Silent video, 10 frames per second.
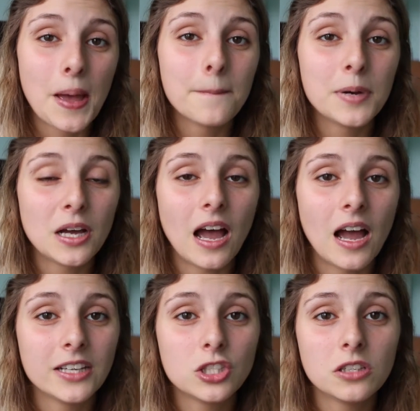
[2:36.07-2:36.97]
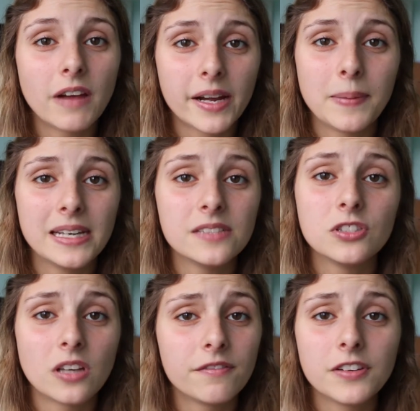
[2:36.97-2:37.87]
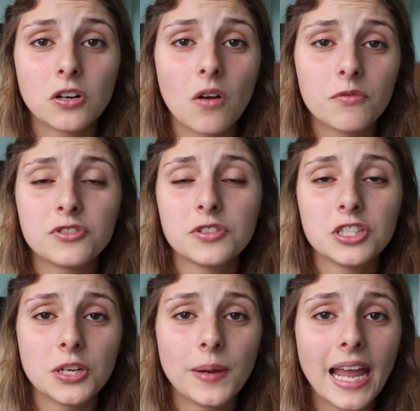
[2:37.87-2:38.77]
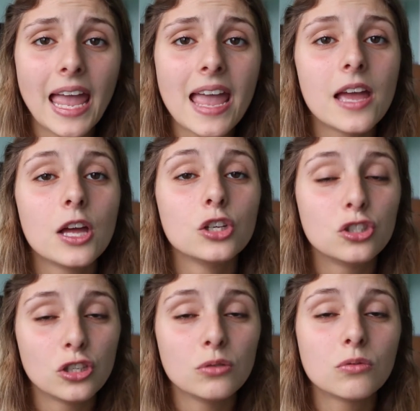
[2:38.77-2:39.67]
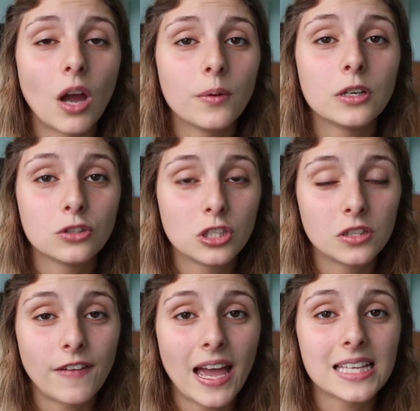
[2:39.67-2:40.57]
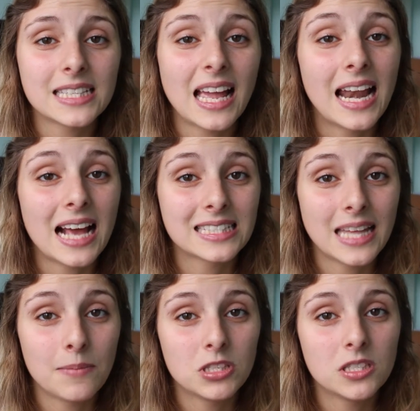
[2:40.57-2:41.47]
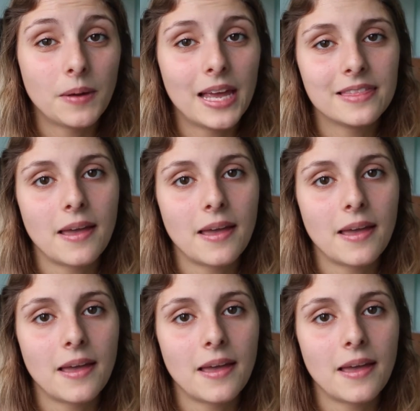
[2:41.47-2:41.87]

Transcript: But I do recommend, if you don't feel confident doing it, do go to the vet and ask them to do it.